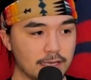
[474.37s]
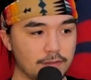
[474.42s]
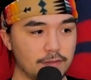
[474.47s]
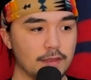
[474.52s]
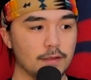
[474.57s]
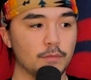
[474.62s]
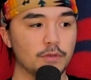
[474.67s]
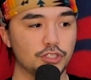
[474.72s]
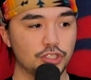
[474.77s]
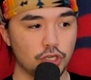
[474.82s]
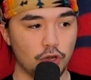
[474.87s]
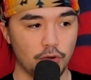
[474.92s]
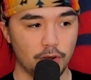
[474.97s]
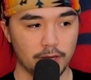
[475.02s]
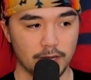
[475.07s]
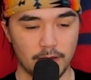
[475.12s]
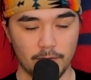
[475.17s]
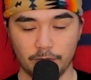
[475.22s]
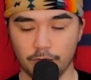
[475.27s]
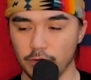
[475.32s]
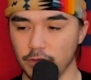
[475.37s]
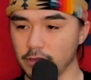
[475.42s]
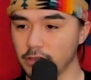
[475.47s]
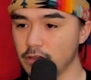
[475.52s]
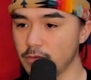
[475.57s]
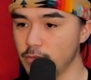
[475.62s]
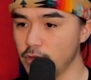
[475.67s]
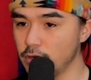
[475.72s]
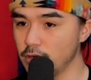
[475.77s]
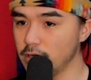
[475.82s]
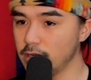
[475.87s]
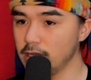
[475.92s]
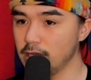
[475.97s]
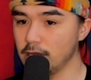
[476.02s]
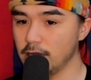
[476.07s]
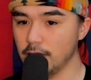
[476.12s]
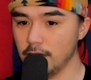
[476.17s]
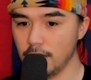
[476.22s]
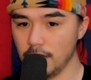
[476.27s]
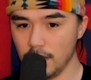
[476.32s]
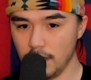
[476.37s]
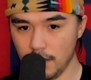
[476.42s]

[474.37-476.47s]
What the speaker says: I think showing up for the community,